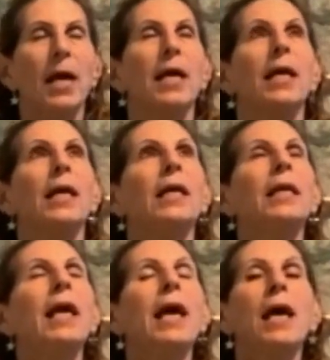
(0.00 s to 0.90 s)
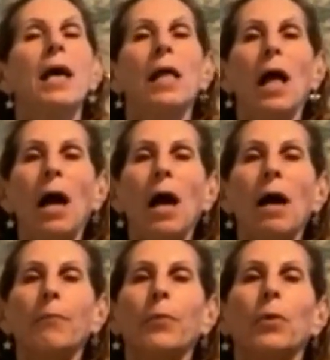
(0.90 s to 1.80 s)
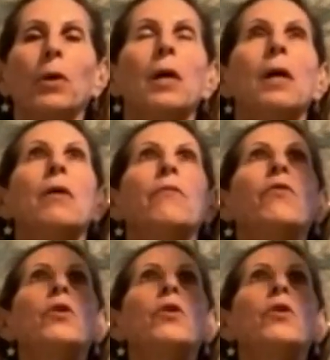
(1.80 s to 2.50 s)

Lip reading: Inhale up. Feel